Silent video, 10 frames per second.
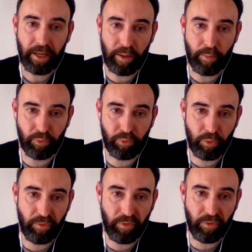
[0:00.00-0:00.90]

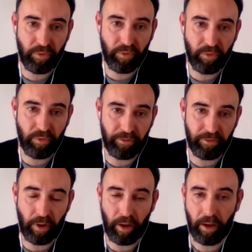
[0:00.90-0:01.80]
improve on
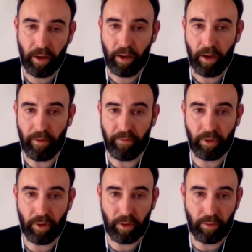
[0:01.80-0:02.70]
behalf
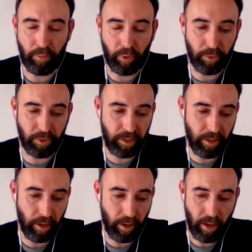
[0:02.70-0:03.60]
of the
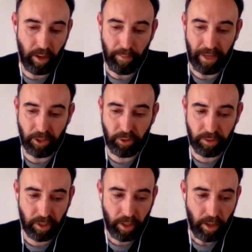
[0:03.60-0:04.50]
property managers.